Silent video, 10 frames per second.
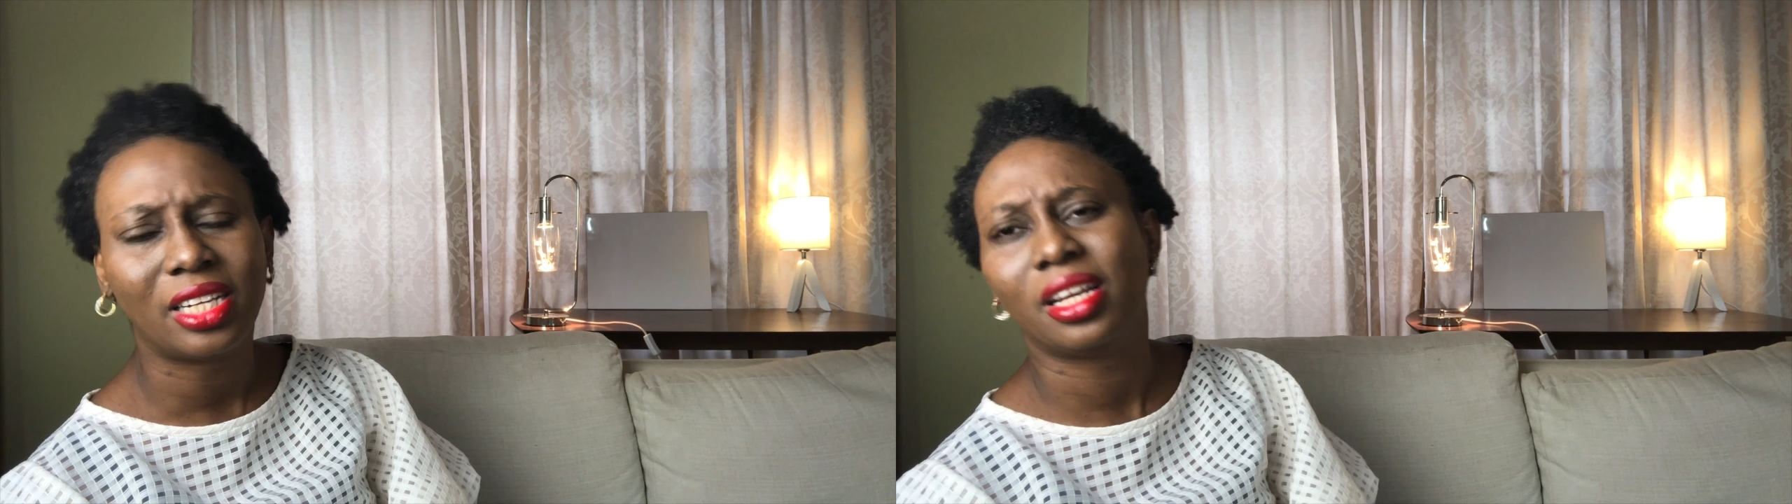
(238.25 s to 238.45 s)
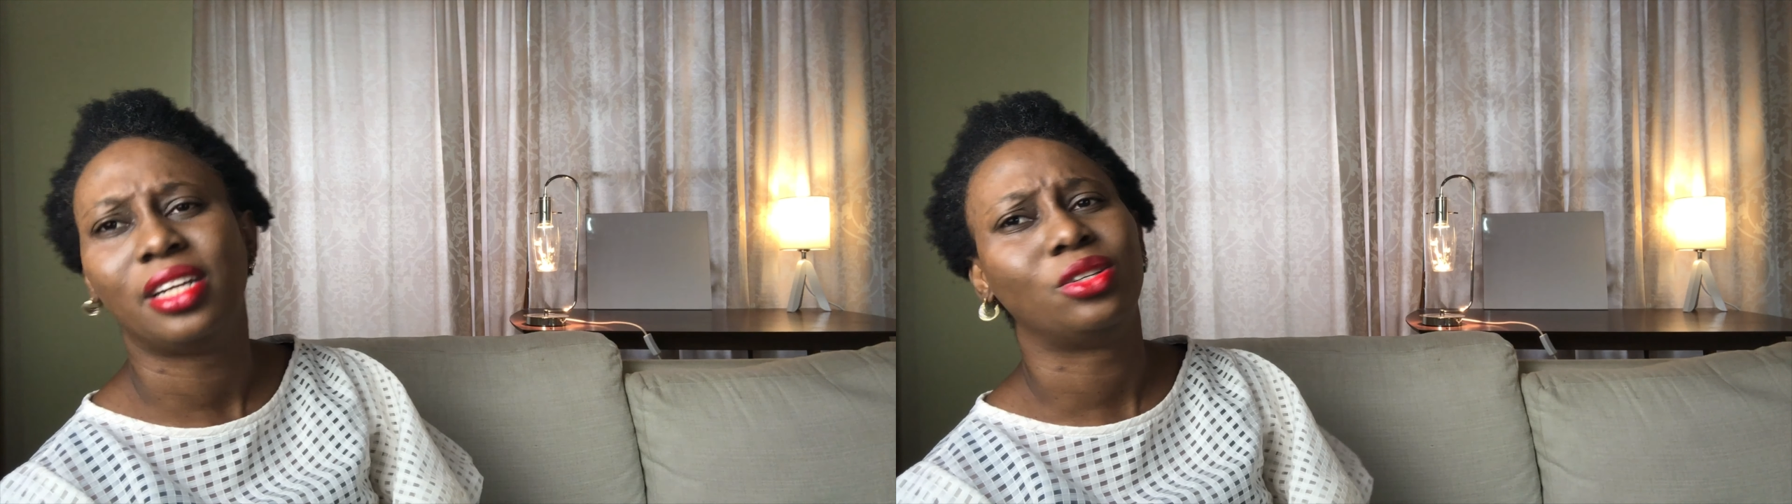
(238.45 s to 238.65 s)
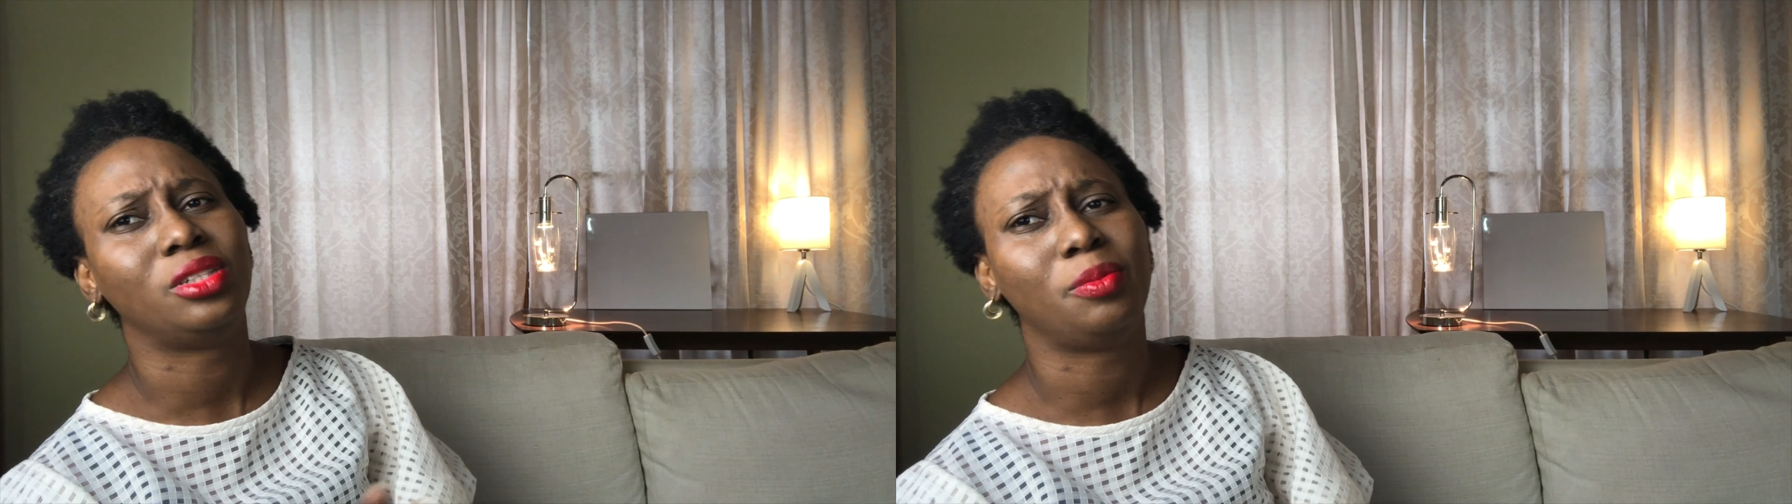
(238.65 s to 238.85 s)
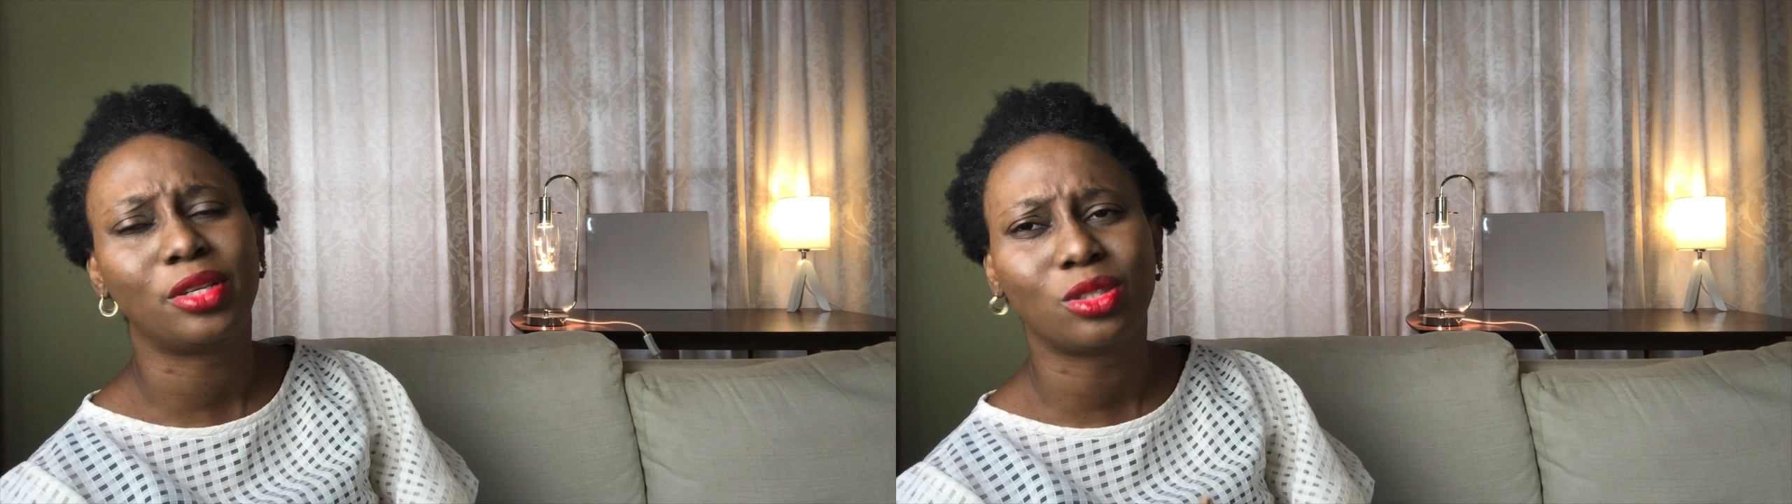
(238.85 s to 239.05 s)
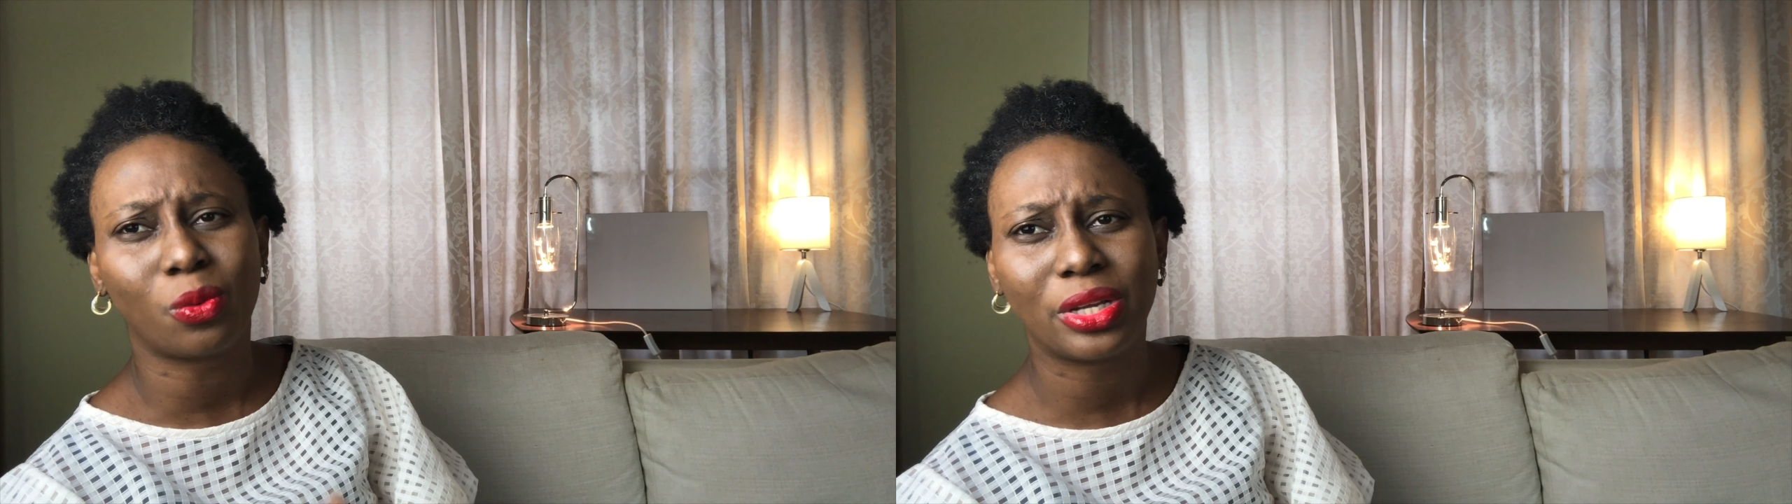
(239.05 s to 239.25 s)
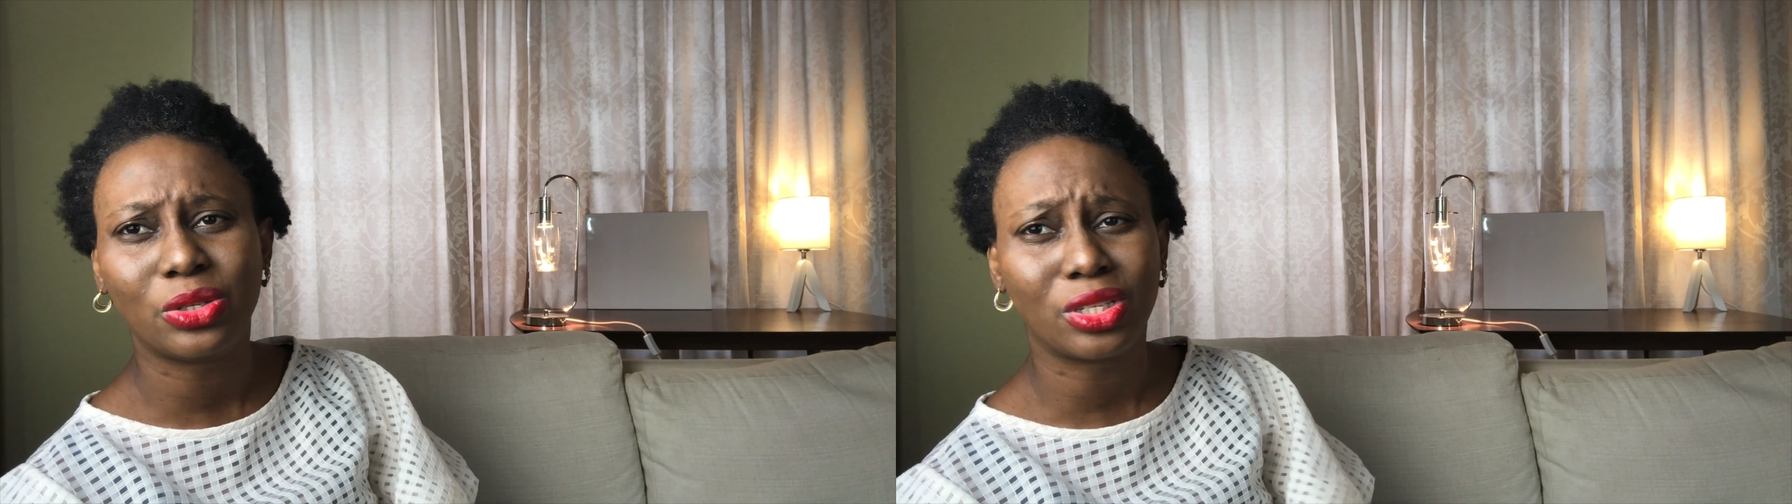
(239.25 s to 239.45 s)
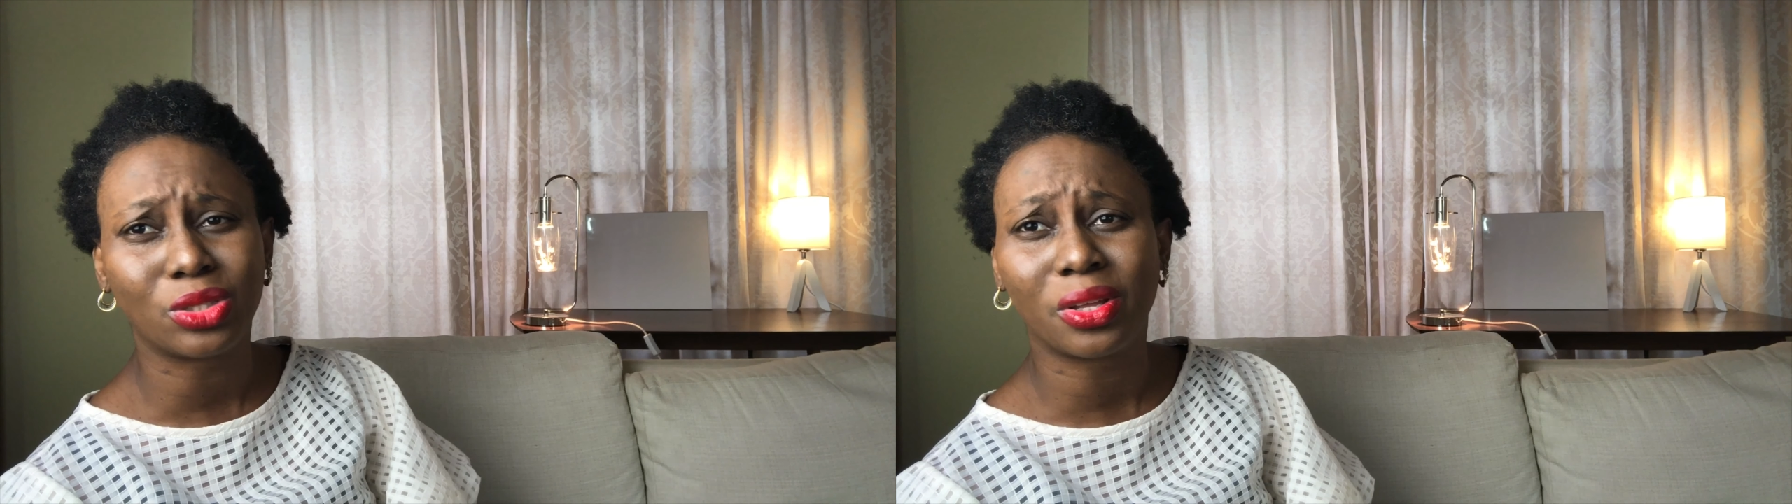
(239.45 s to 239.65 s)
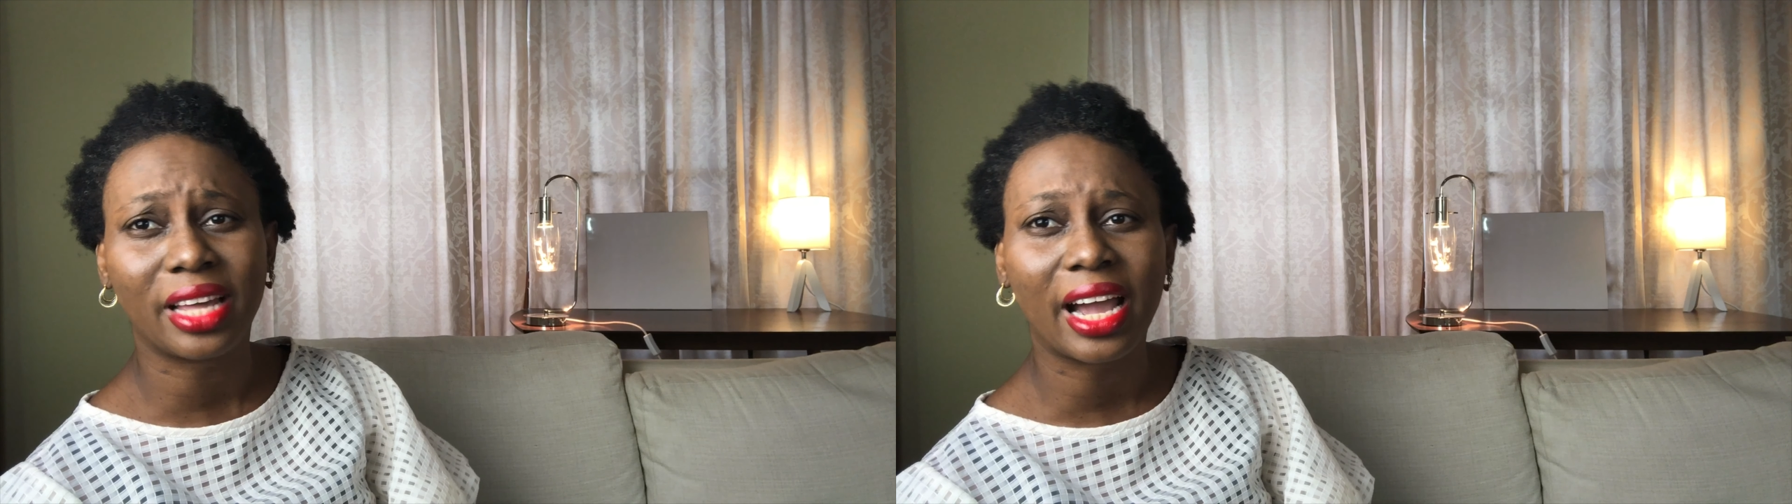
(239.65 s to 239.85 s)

I don't, depends on where you sit on the